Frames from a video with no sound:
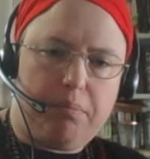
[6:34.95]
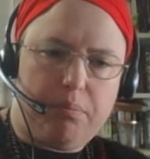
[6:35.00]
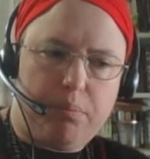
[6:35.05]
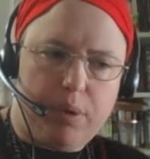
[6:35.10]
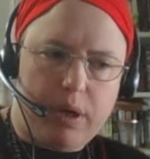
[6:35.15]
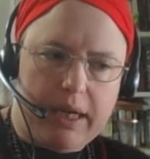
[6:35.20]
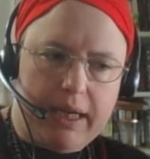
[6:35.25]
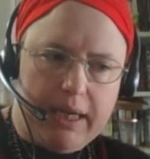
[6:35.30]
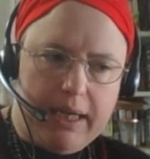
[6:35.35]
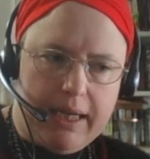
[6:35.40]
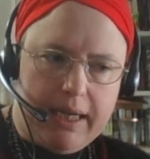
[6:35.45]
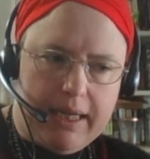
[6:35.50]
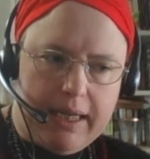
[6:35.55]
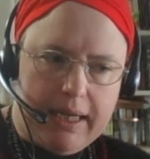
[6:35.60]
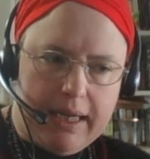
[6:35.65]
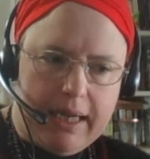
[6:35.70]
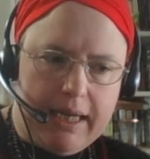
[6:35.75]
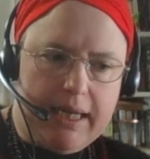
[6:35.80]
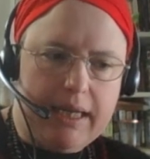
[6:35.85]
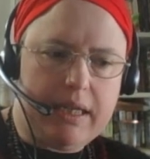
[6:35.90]
but it
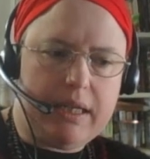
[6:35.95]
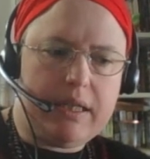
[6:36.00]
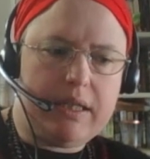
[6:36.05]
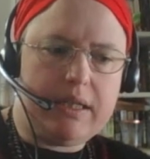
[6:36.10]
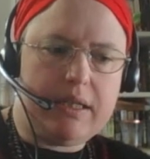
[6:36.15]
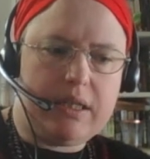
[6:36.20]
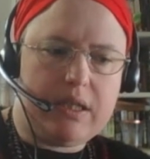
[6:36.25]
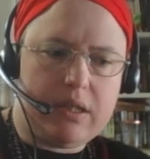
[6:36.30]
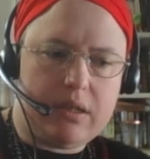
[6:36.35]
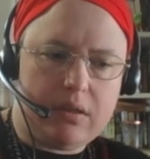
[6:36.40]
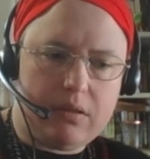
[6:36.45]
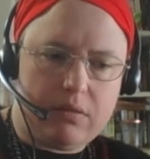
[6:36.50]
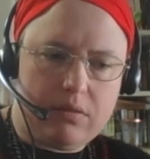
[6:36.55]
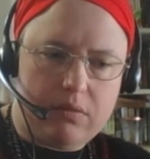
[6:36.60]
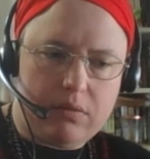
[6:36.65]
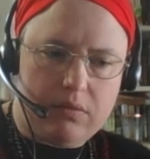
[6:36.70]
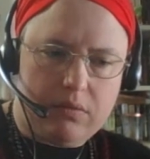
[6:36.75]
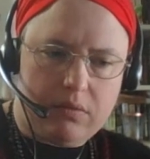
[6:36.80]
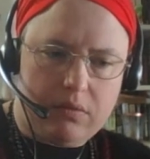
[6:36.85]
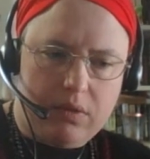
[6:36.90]
is
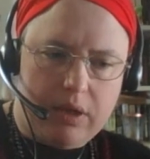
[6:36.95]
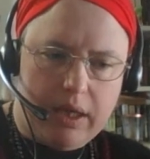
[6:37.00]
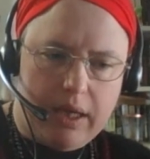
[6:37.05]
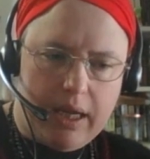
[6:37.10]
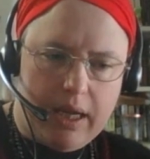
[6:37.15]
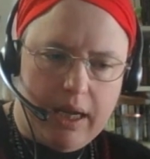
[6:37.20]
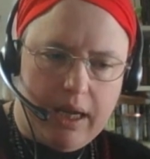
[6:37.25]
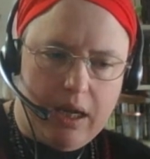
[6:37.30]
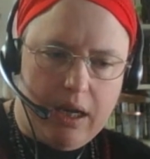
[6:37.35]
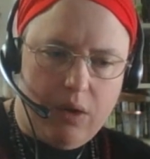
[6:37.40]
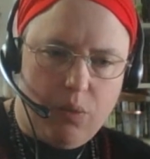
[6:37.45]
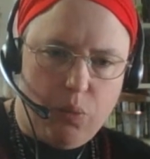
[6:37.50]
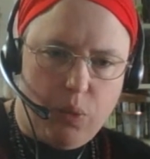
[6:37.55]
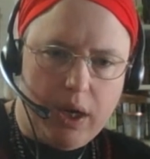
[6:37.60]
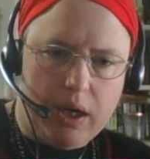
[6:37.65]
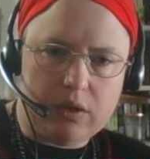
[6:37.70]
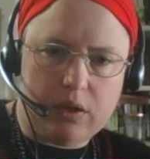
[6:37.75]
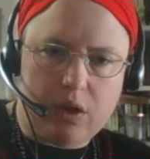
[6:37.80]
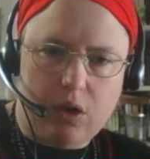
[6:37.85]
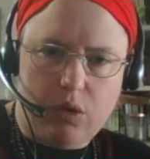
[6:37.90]
a
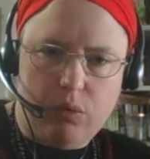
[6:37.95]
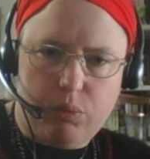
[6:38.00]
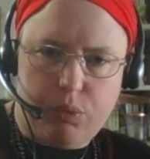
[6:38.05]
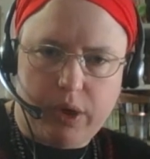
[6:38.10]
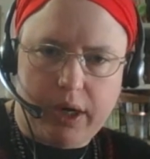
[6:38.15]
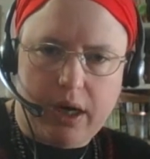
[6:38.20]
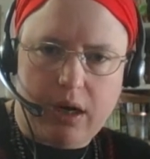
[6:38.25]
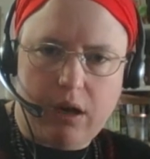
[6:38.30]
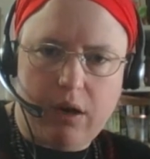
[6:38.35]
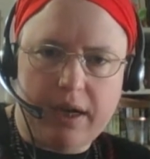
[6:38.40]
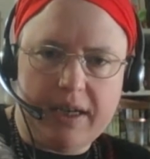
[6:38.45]
well known prayer.